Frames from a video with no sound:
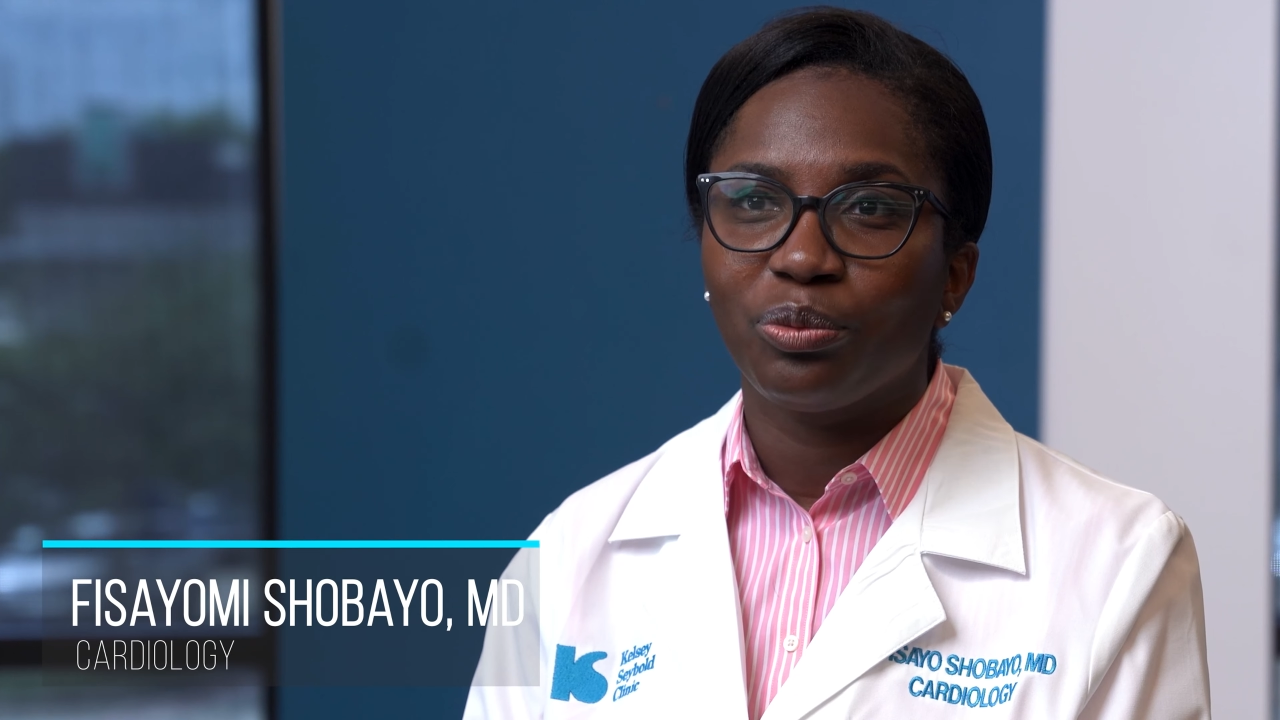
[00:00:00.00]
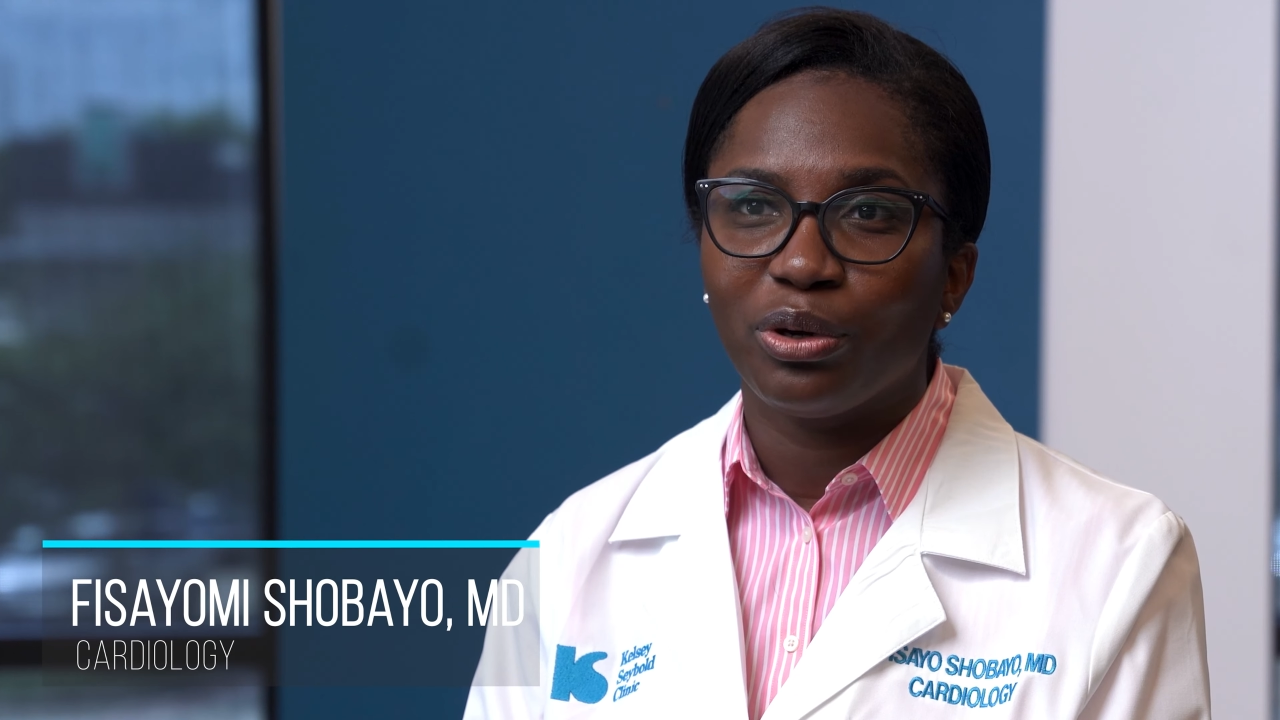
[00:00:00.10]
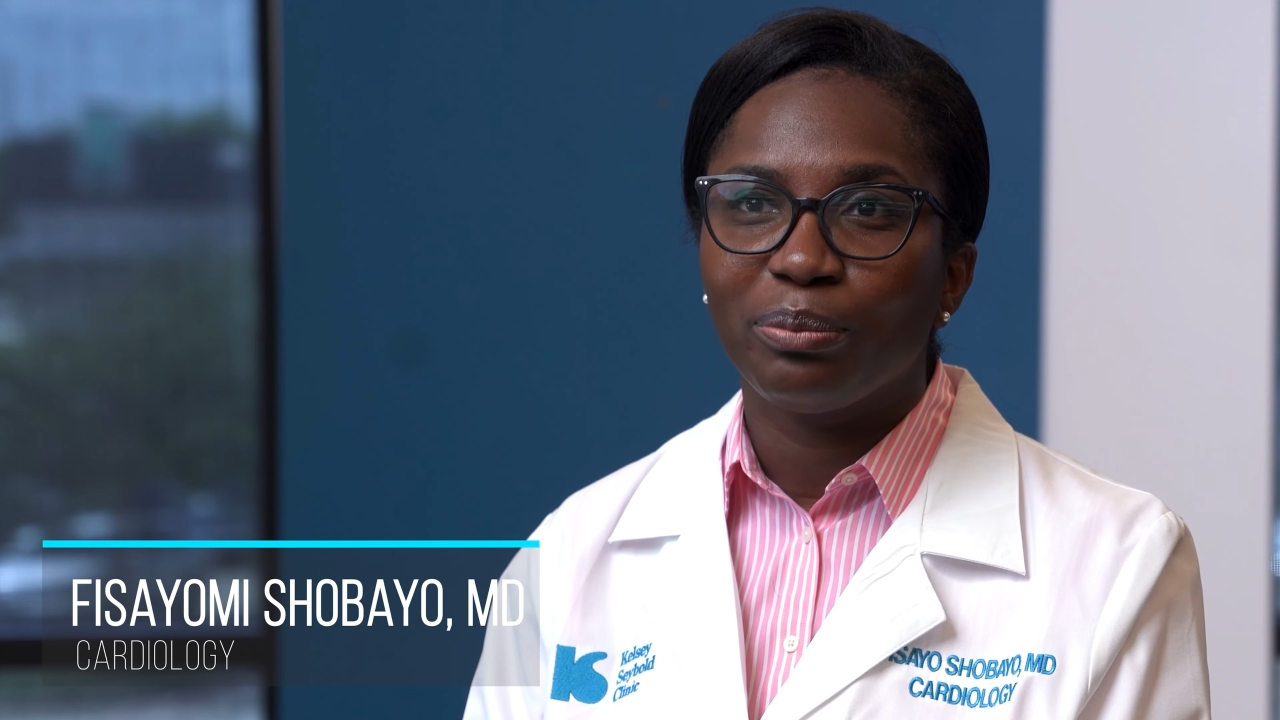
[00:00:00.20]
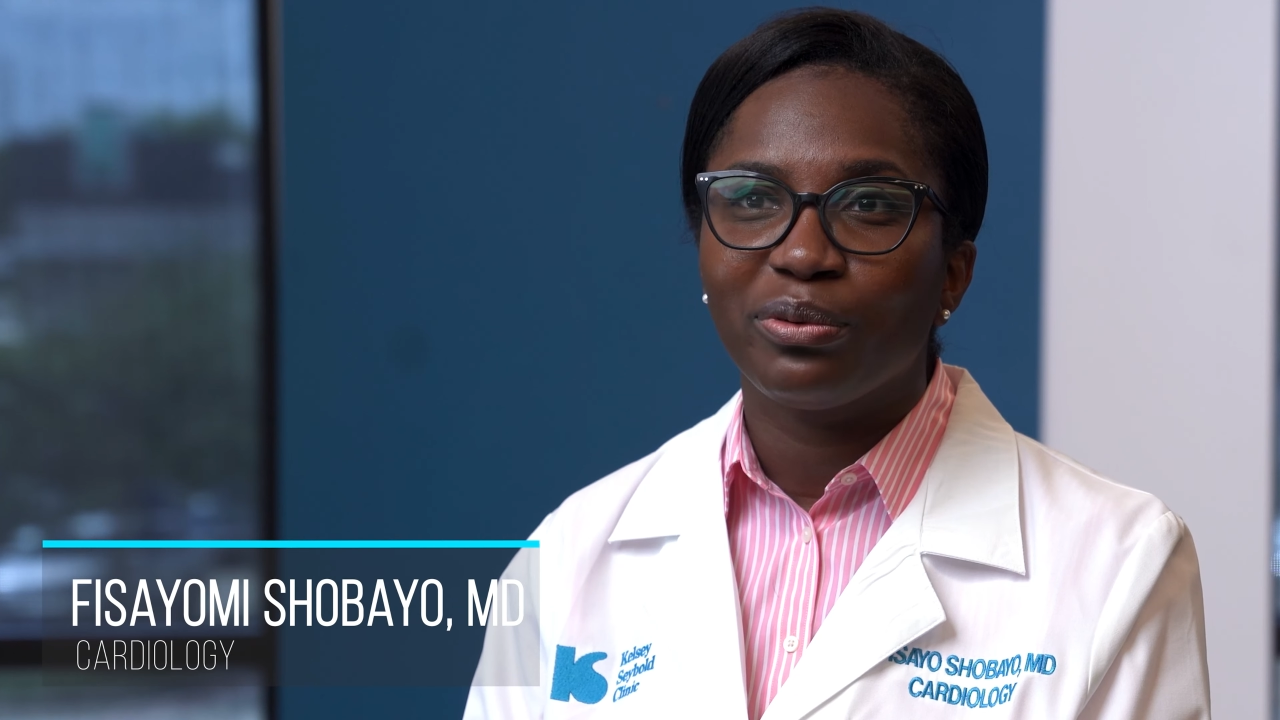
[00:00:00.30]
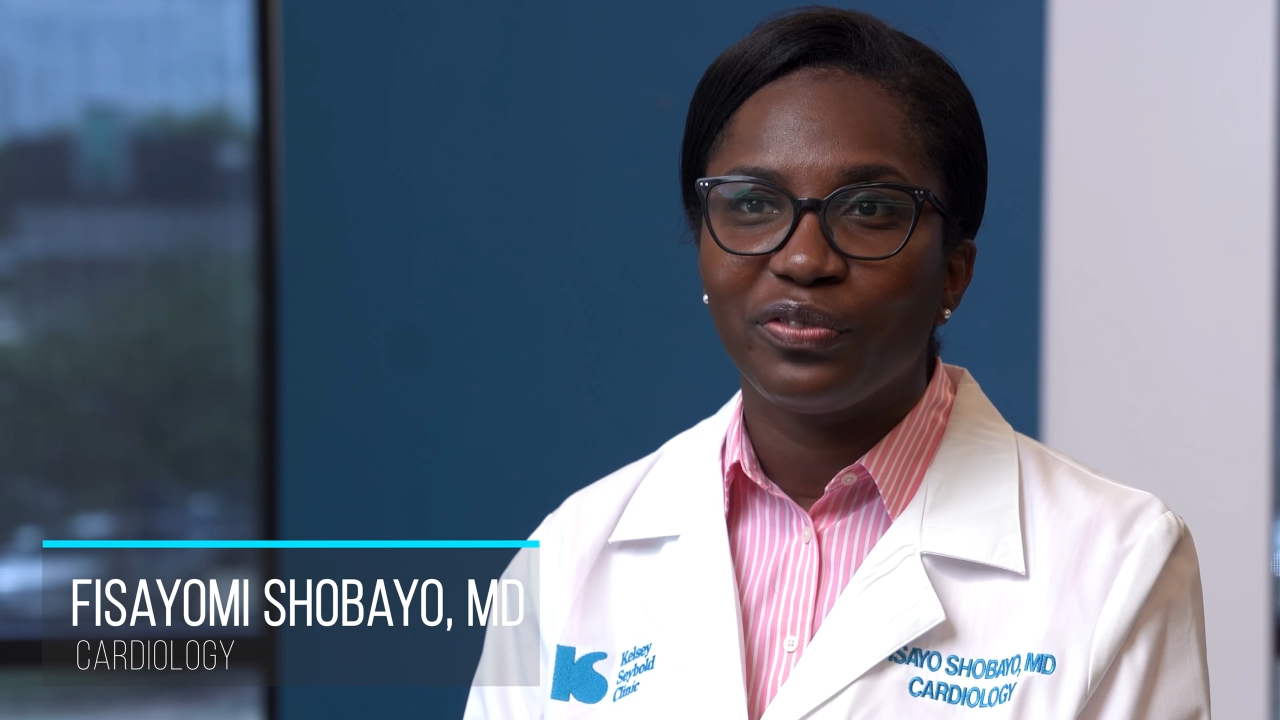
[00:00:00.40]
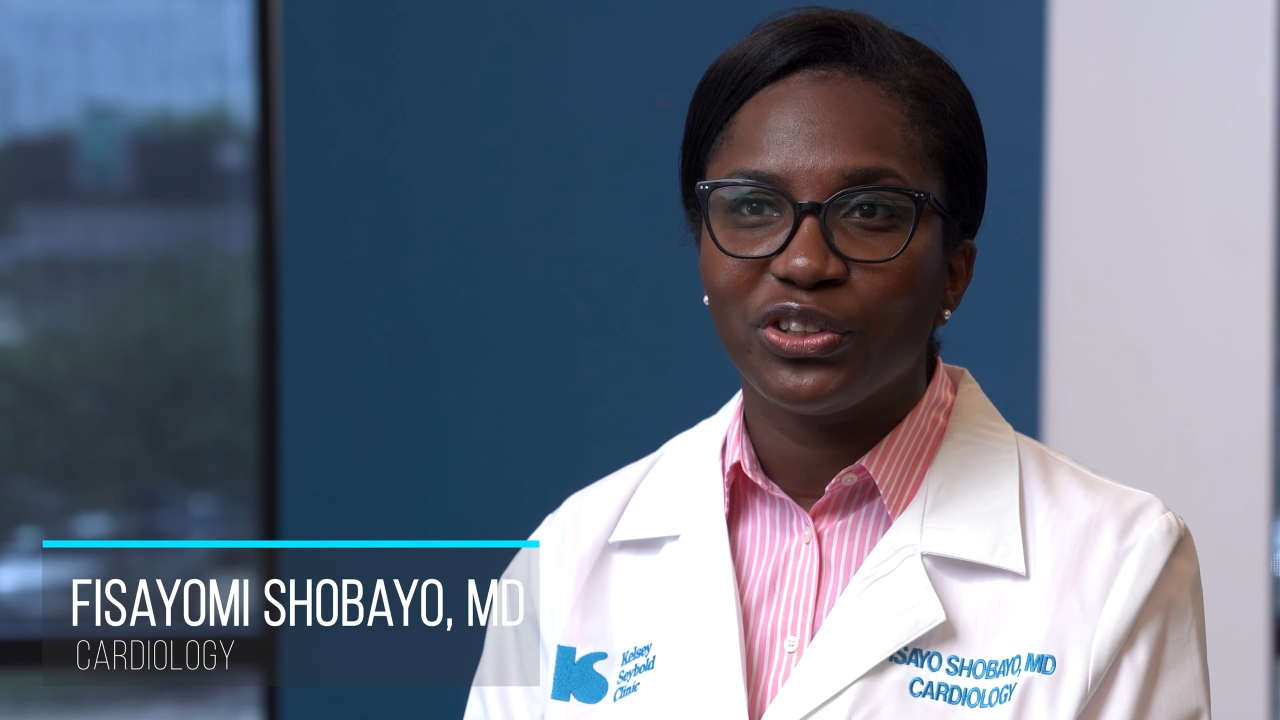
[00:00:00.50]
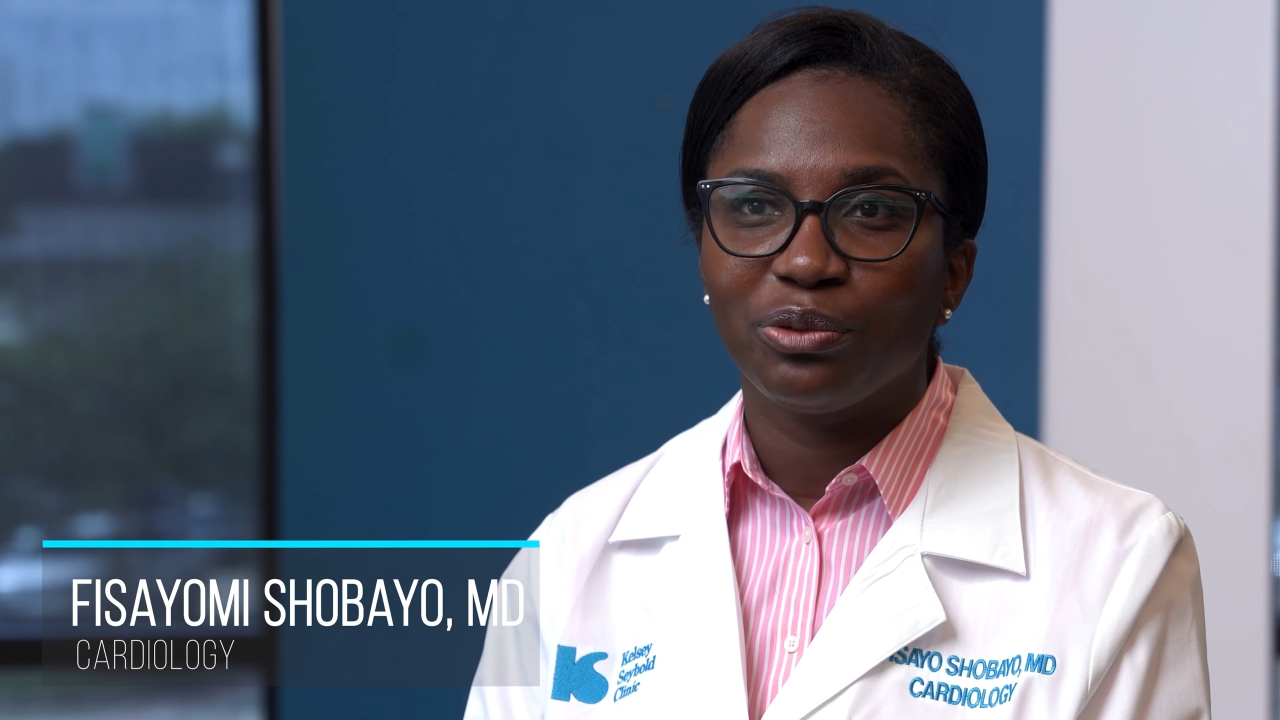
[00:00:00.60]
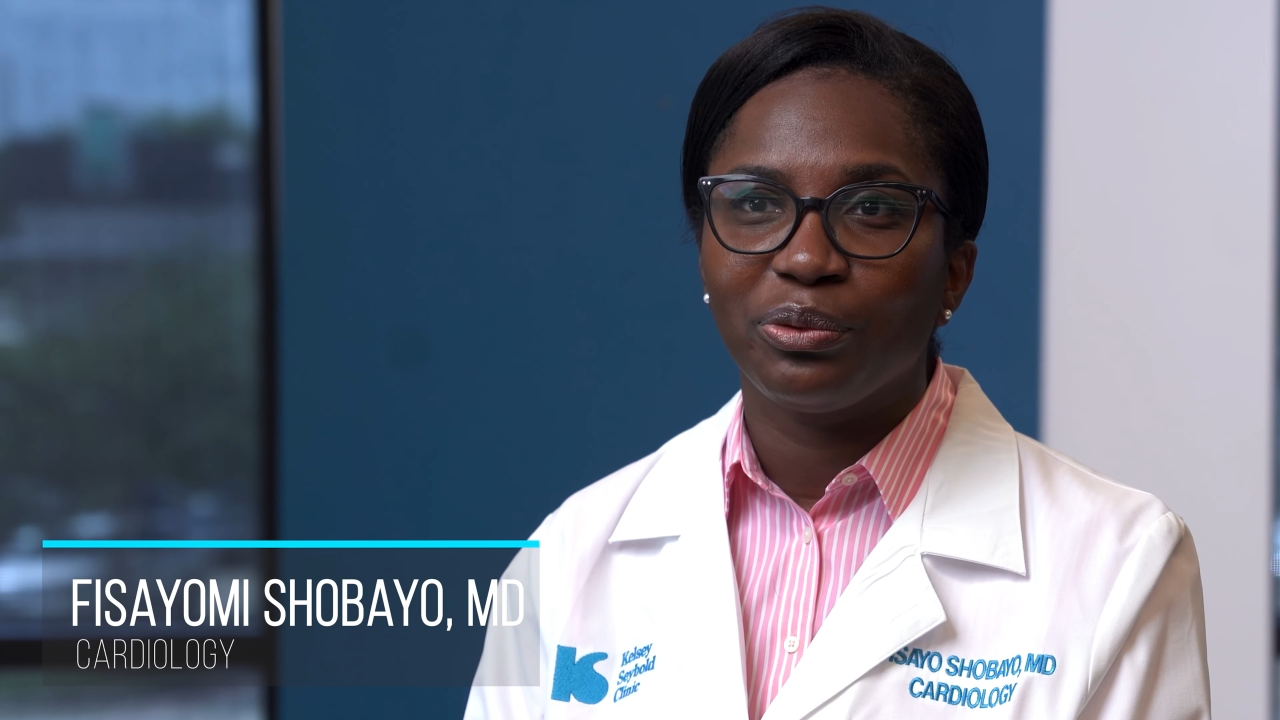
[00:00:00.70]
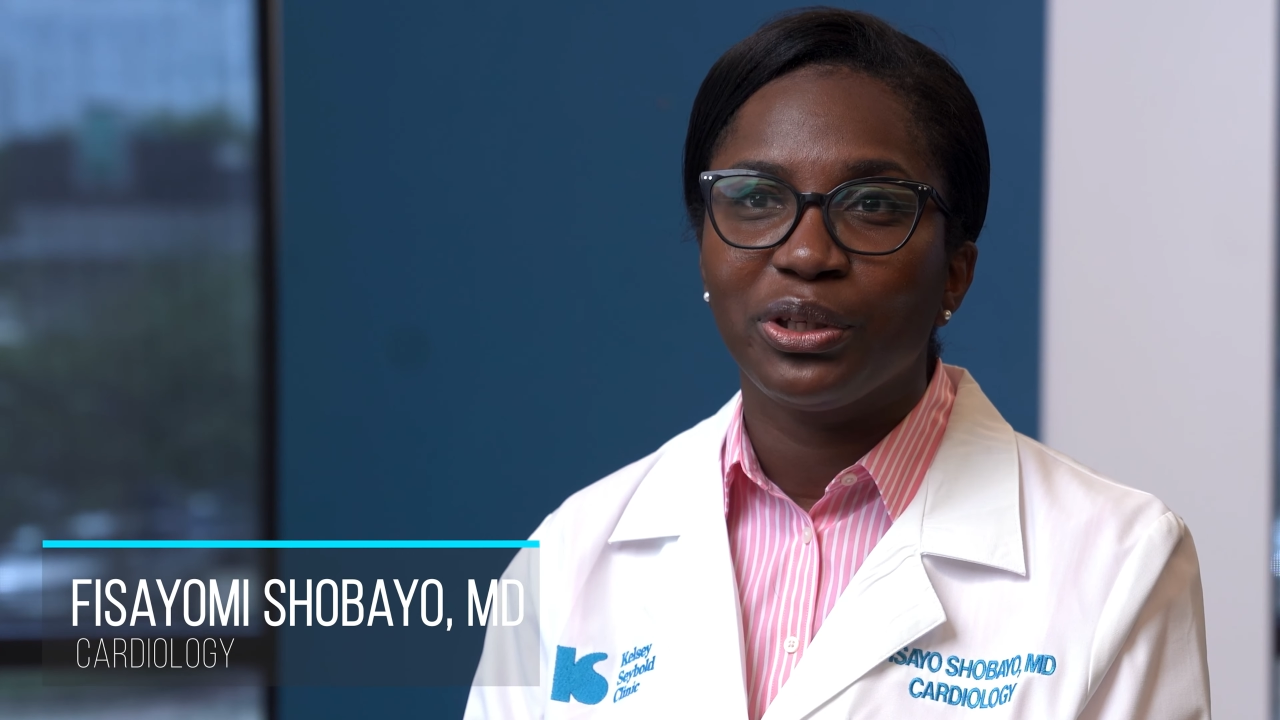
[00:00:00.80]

one profession